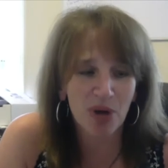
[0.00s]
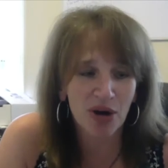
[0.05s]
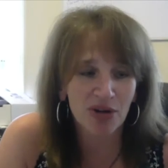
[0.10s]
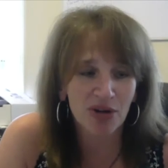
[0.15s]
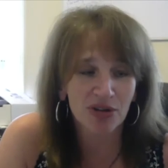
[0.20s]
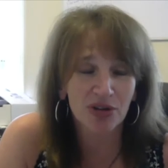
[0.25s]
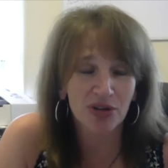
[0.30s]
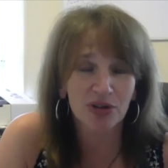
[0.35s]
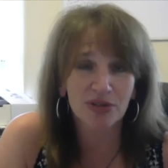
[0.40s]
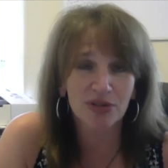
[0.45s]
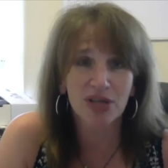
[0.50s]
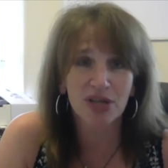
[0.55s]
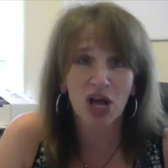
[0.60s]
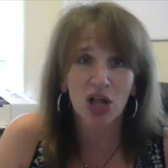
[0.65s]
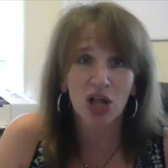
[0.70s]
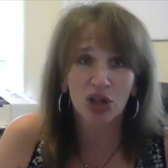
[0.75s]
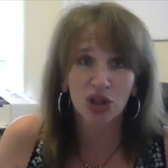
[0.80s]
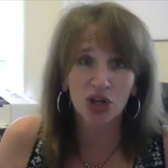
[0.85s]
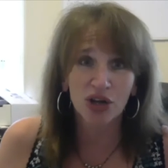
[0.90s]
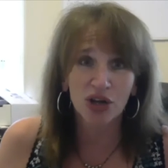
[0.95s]
partners
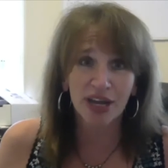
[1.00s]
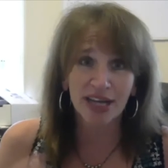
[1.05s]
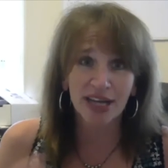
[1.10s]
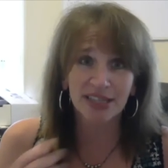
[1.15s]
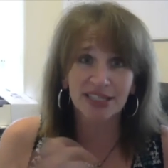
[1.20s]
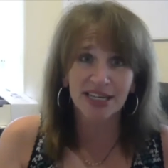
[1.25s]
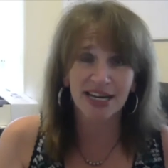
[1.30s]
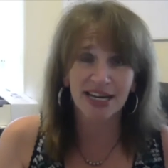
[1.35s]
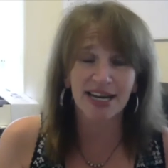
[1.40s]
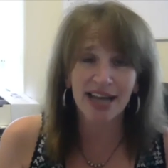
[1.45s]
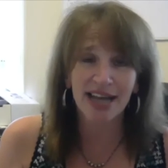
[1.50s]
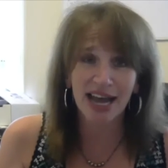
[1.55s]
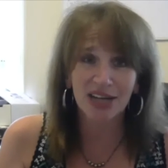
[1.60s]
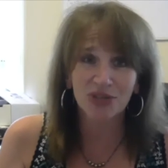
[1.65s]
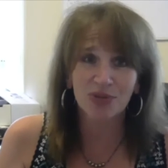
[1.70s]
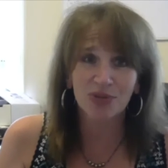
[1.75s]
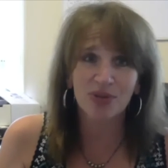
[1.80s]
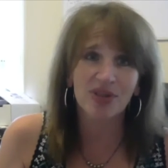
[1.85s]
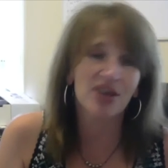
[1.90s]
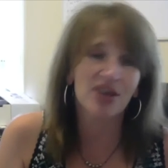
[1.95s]
looking to
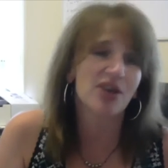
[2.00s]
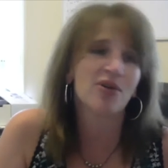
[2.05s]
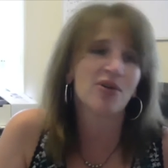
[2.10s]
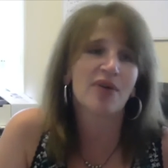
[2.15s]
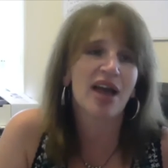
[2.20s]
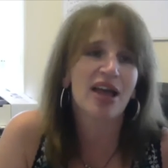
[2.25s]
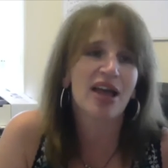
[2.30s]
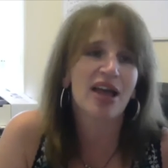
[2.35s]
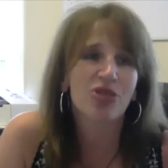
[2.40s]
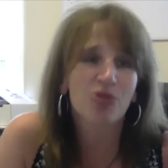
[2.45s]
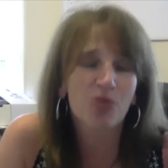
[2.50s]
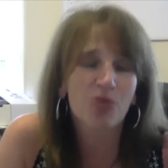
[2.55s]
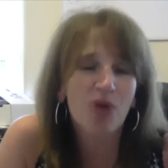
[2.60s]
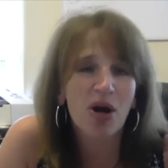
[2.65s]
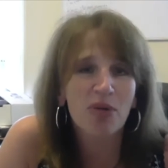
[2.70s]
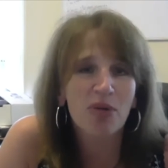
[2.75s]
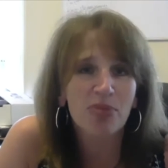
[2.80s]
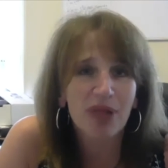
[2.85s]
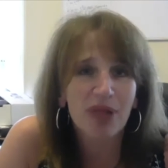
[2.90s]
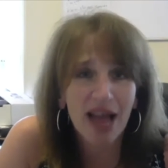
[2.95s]
connect with you. And through
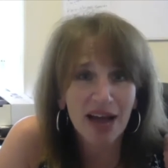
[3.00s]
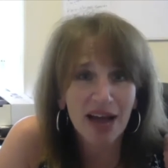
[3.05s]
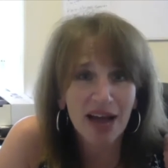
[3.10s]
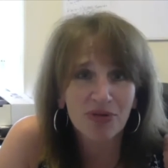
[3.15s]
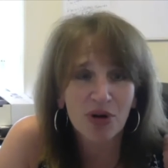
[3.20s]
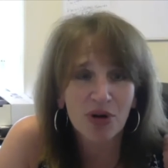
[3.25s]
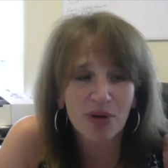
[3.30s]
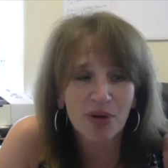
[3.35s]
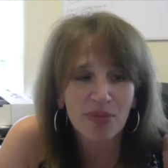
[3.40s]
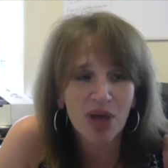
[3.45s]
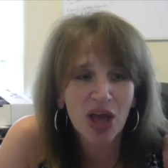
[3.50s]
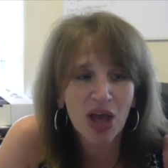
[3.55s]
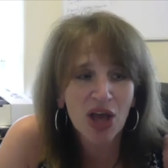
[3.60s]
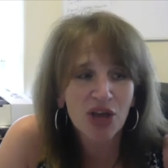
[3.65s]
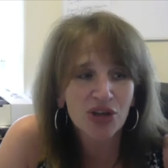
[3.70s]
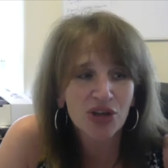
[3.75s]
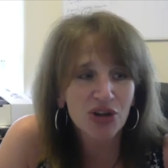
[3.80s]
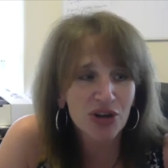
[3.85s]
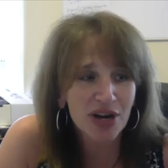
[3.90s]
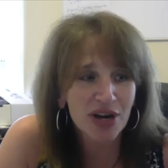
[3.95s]
our platform,
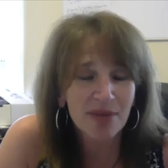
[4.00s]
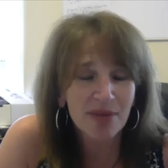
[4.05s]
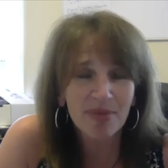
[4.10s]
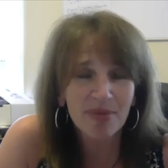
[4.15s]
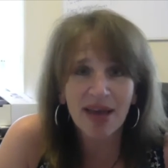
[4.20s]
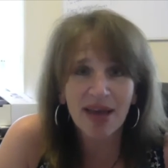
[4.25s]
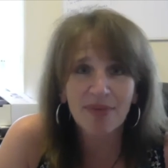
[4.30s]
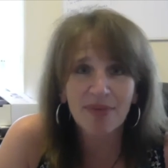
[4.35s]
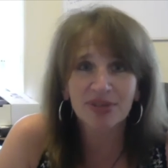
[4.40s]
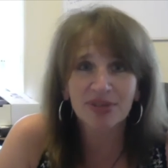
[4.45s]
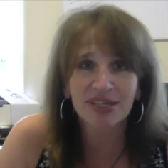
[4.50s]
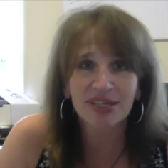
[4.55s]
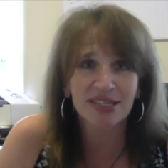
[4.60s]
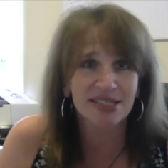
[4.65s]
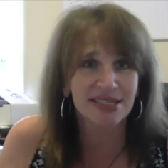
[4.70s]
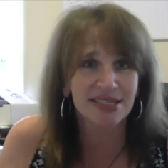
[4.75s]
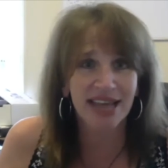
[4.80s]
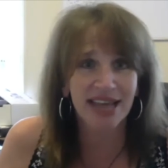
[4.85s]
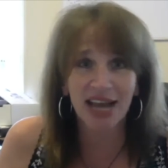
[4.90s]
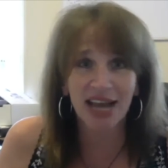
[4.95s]
you're going to be able to
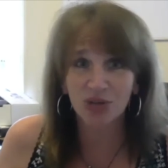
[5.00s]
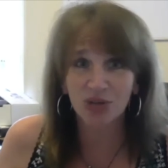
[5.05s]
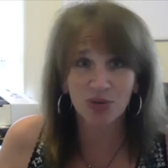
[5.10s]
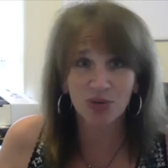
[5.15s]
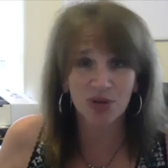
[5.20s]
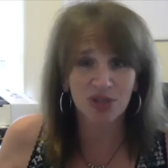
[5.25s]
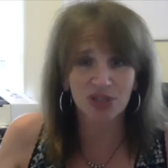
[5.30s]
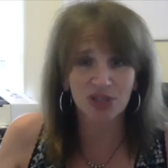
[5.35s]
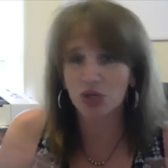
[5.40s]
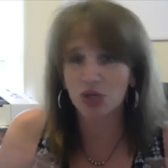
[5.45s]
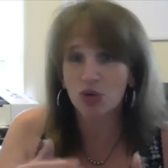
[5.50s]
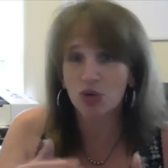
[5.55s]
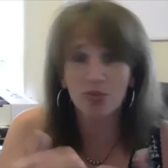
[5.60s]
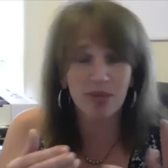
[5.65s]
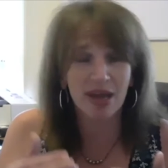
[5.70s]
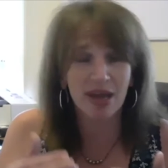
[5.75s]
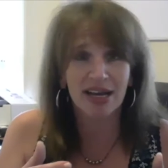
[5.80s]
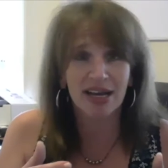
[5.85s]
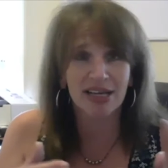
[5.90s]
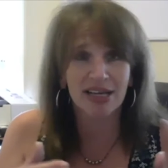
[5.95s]
schedule Zoom
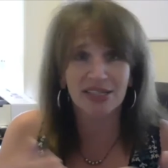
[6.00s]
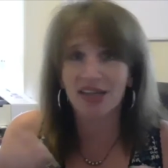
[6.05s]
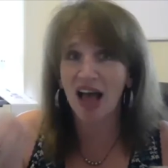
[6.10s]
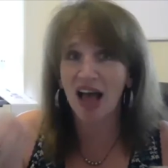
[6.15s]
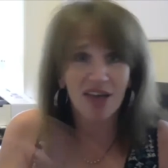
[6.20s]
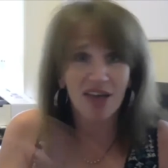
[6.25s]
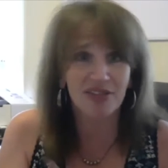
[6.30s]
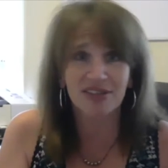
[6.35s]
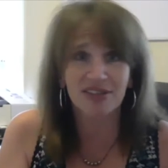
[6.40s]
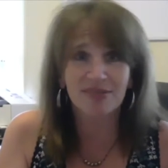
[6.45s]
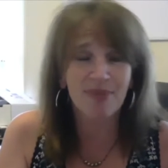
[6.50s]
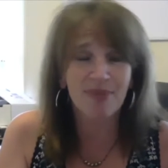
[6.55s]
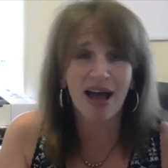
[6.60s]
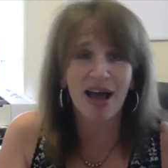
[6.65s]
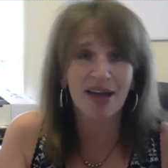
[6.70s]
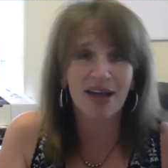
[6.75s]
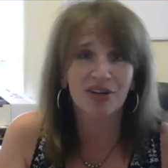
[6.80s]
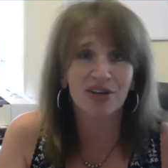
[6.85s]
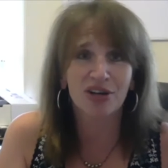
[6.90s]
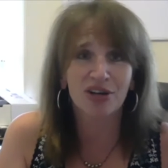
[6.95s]
meetings on the
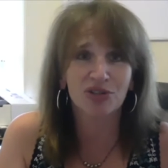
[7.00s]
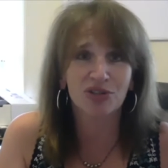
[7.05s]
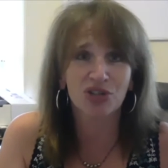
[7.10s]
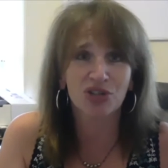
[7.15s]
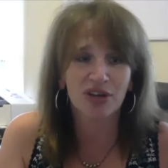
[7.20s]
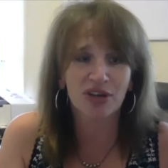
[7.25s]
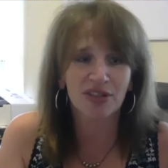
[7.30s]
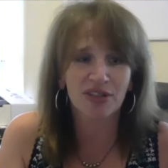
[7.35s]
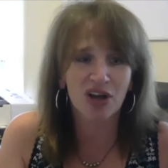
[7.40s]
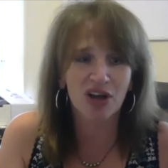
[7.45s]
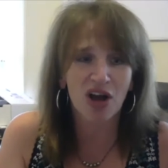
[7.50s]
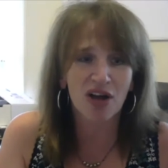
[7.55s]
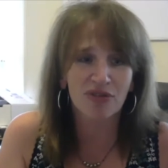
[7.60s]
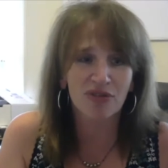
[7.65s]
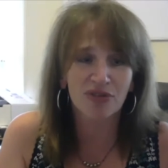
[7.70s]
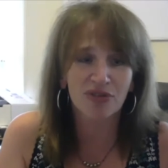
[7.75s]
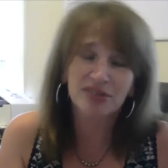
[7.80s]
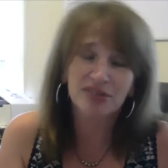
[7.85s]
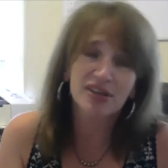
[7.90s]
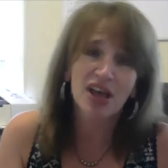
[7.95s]
spot, during the
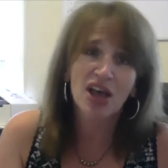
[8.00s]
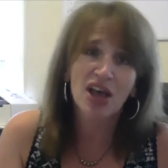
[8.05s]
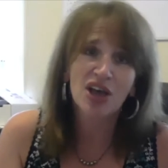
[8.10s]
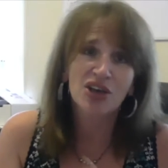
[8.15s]
conference.